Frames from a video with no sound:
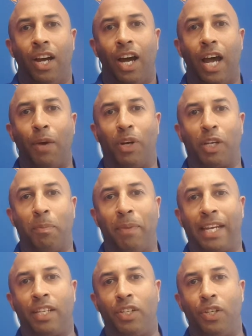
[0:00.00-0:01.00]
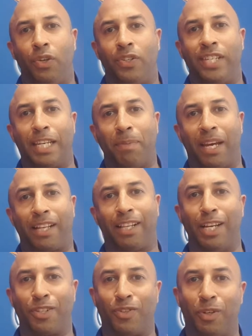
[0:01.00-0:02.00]
Hi, welcome back to Six Pack
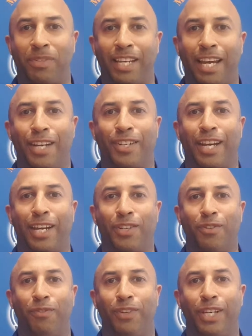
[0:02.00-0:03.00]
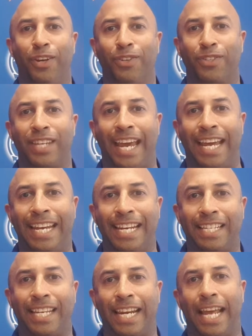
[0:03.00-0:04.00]
Classroom's educational videos. And
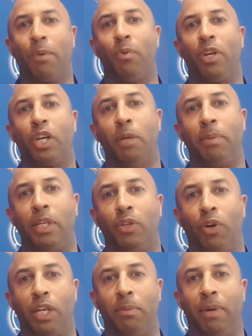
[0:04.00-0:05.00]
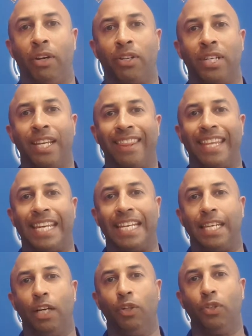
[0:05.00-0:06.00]
today we're going to be talking about the
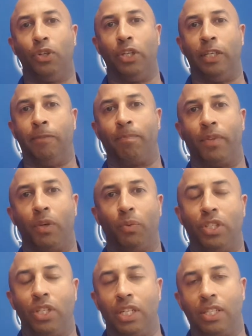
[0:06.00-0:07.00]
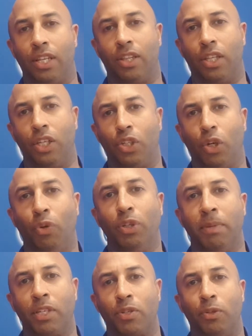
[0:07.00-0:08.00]
deltoid, which is the
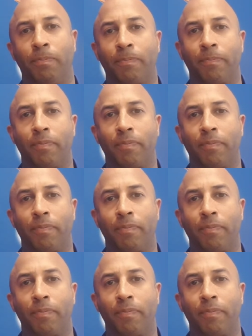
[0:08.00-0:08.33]
shoulder muscle.